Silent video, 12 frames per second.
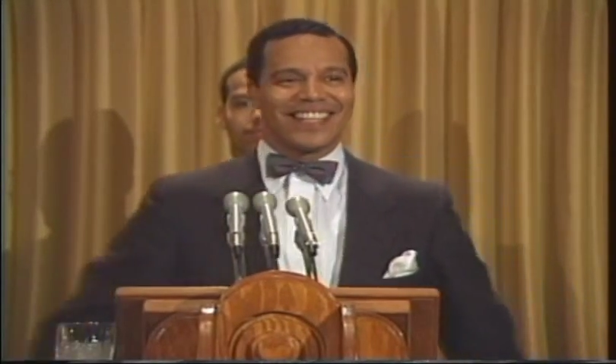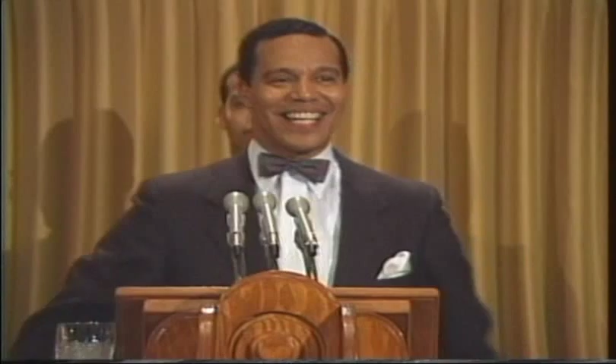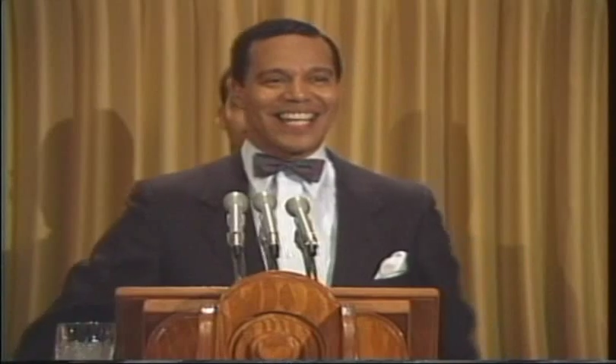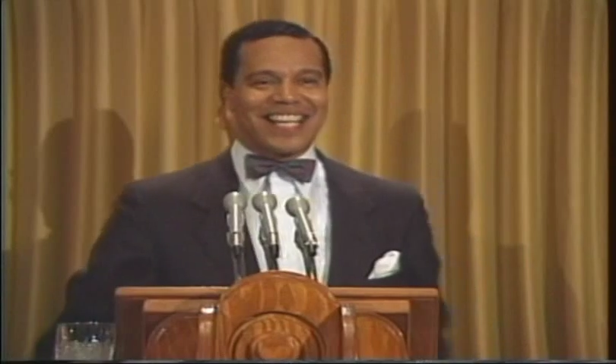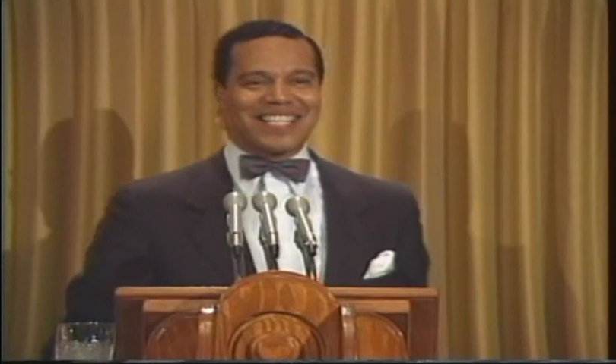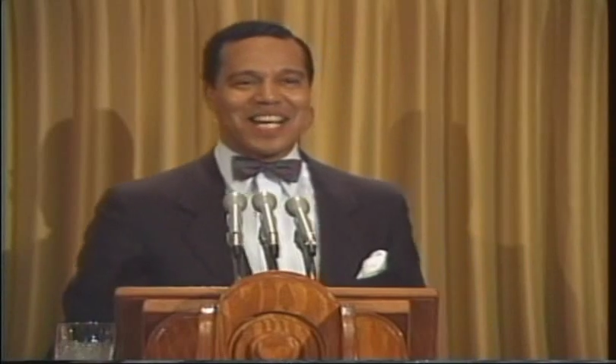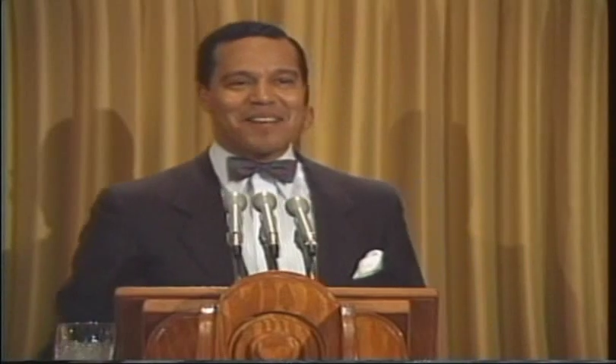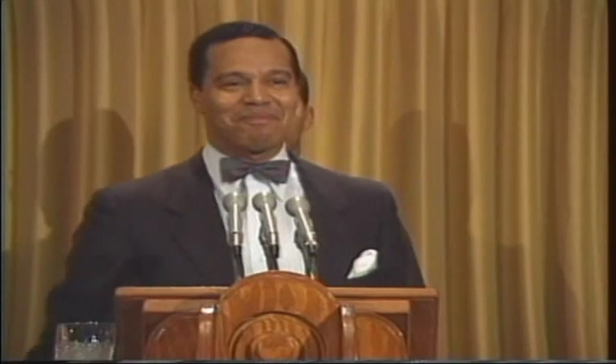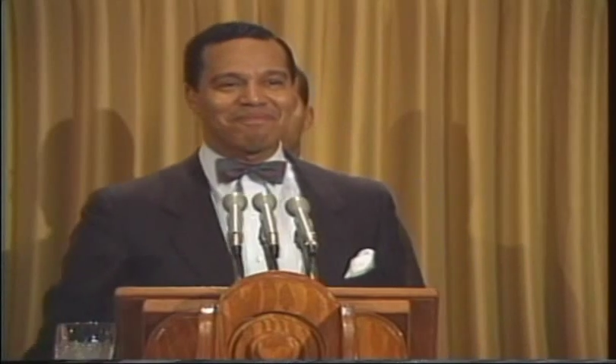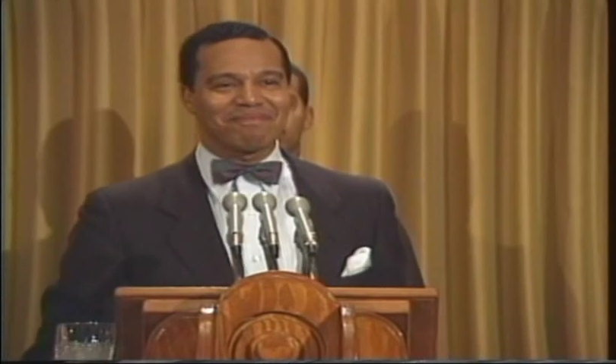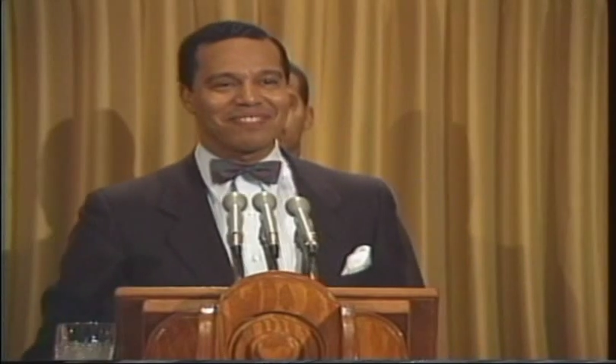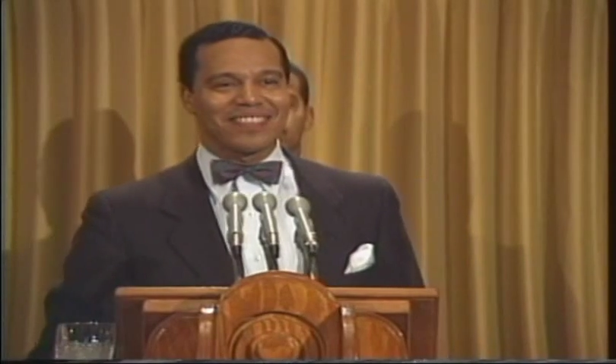Ain't that
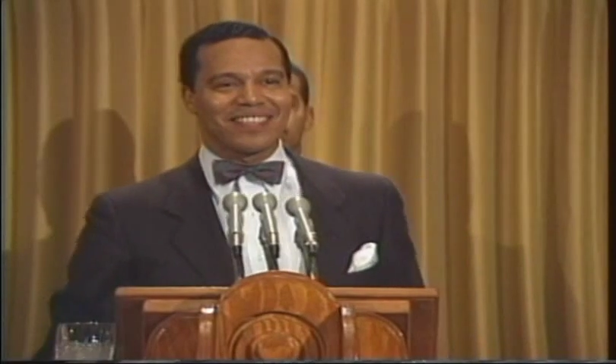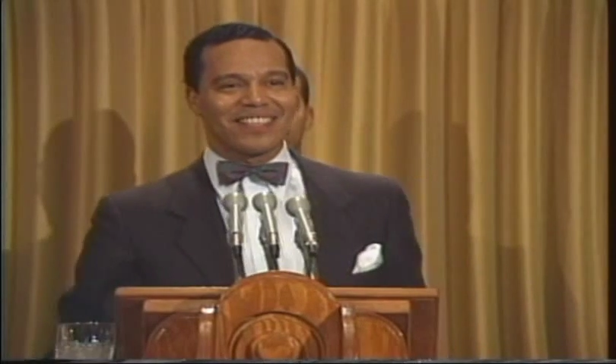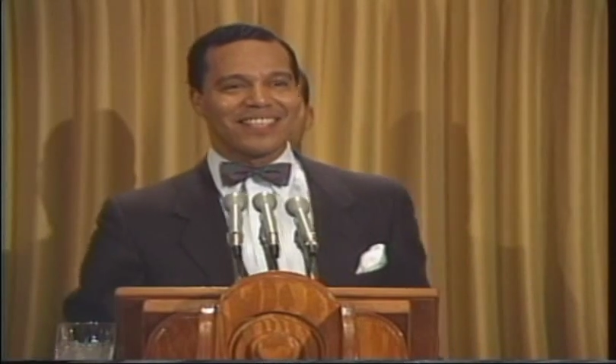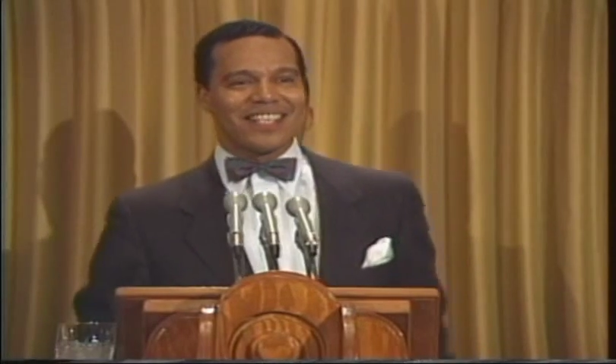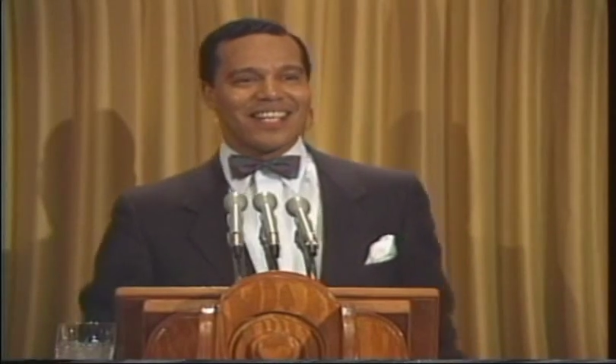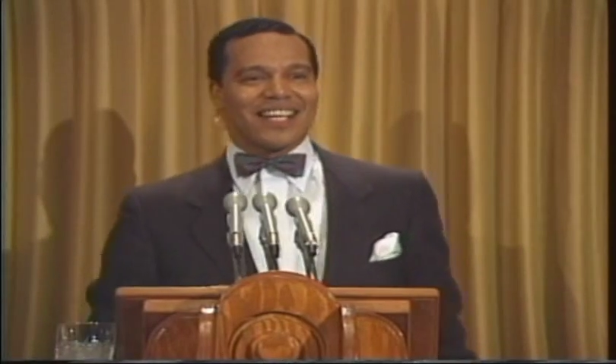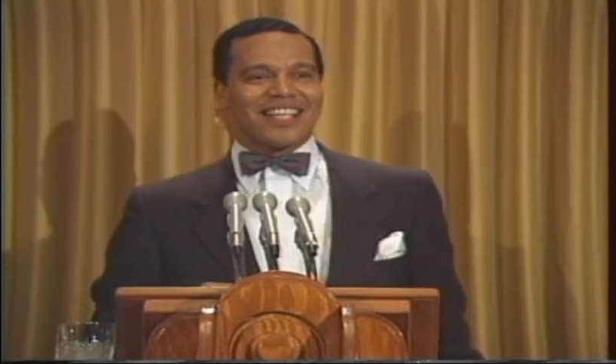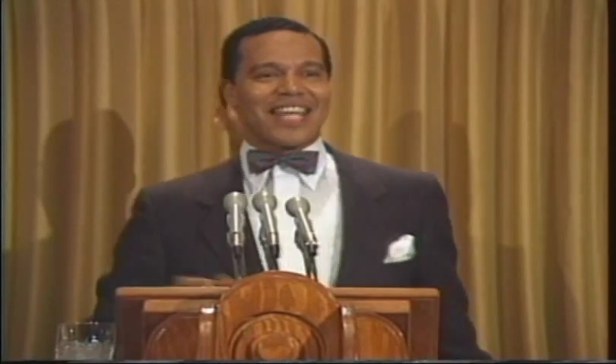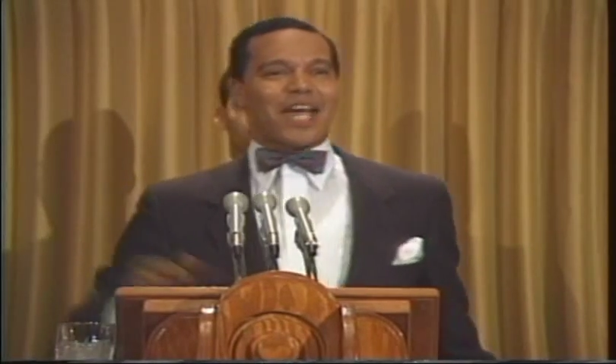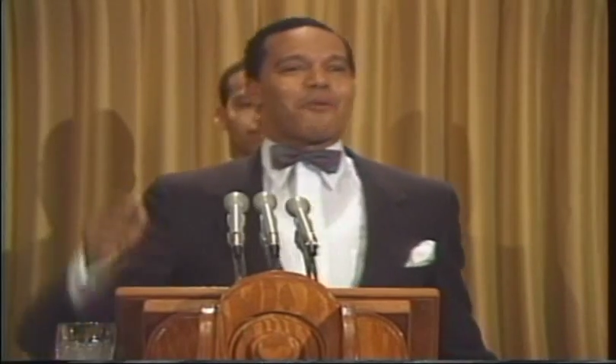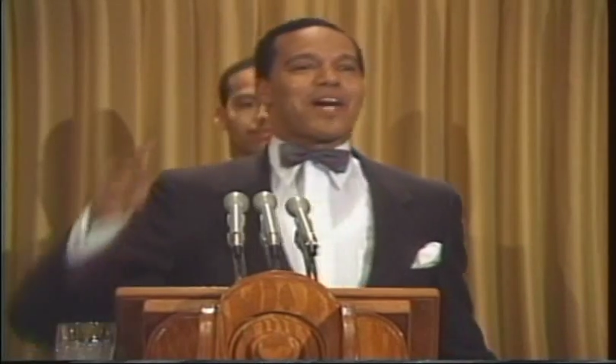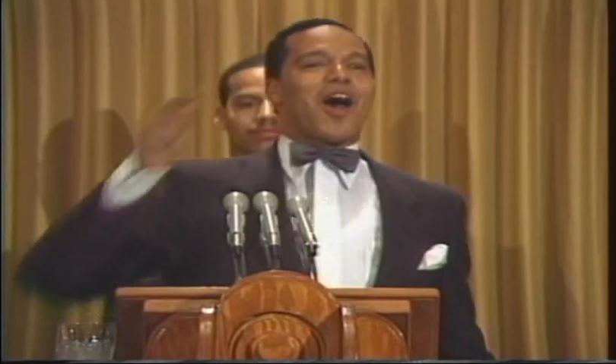something?
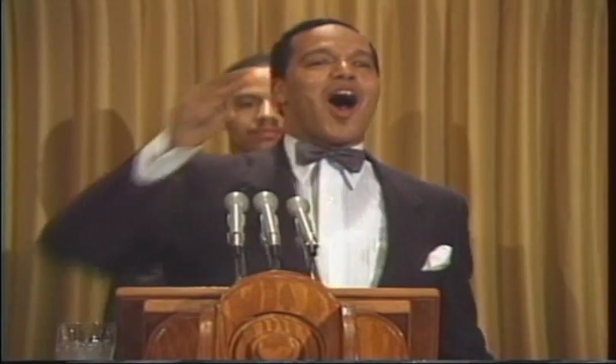They went